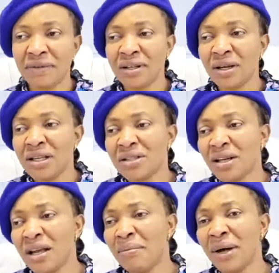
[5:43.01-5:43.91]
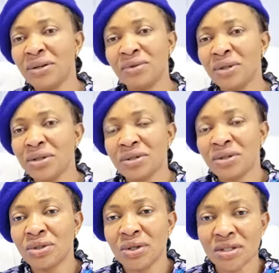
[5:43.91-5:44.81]
It's not about who does
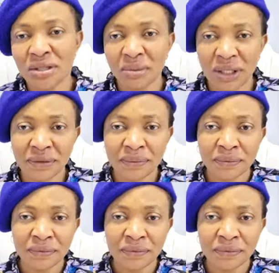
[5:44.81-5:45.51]
not trust me.